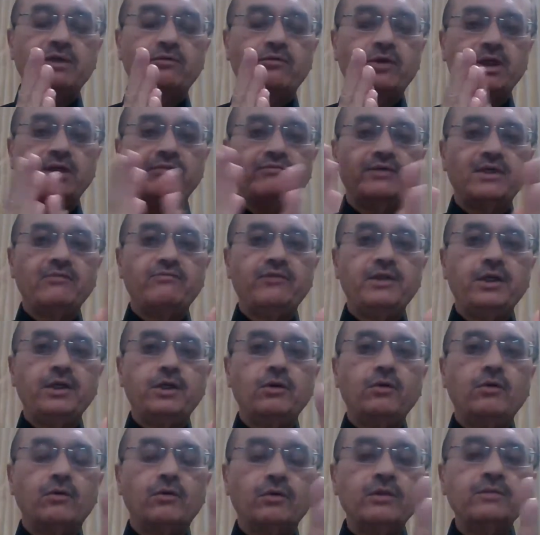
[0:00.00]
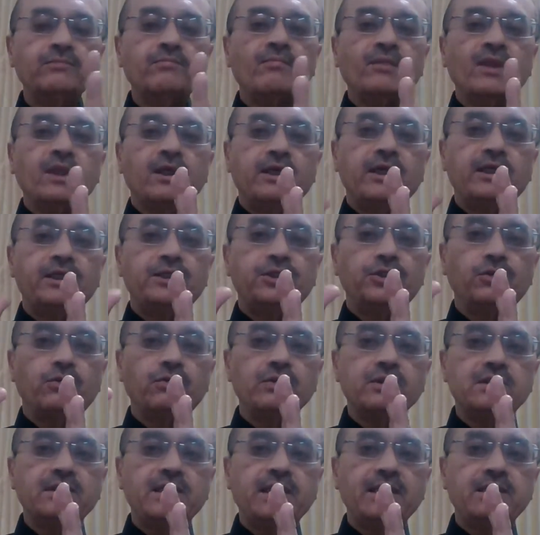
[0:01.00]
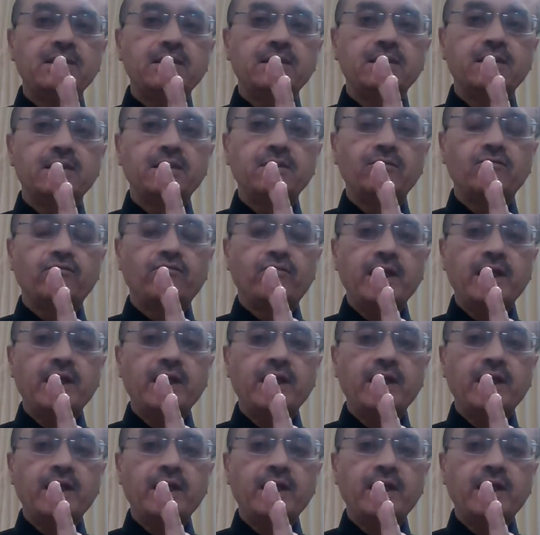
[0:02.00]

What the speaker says: but whatever we know, it shows that the